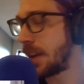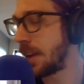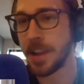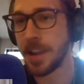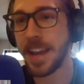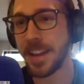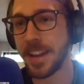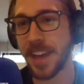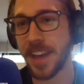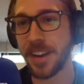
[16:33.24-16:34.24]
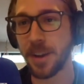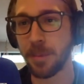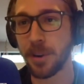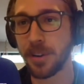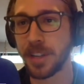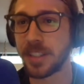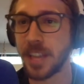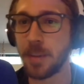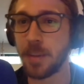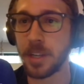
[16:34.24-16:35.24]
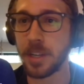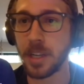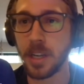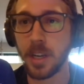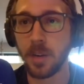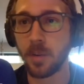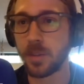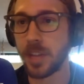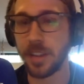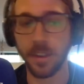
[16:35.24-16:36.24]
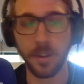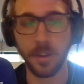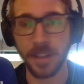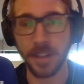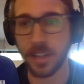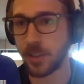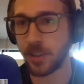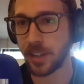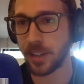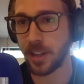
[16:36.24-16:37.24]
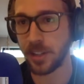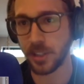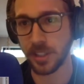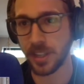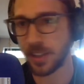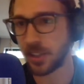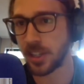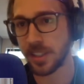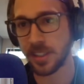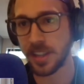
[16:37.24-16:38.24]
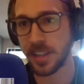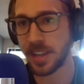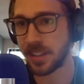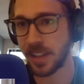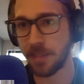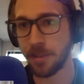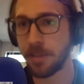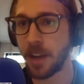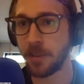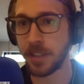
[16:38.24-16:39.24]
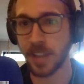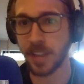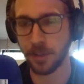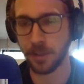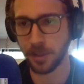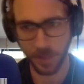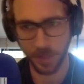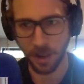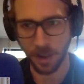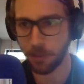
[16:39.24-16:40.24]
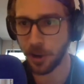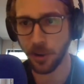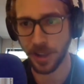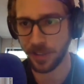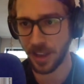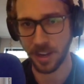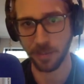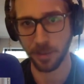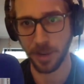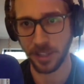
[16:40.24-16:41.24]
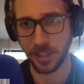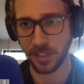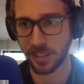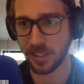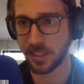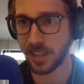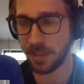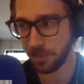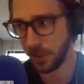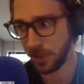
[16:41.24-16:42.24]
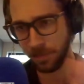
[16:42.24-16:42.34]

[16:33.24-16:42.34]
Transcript: we can't hit that number, like say the deposit contract launches and the genesis date is set for 5 weeks after. If we don't hit that number by genesis date,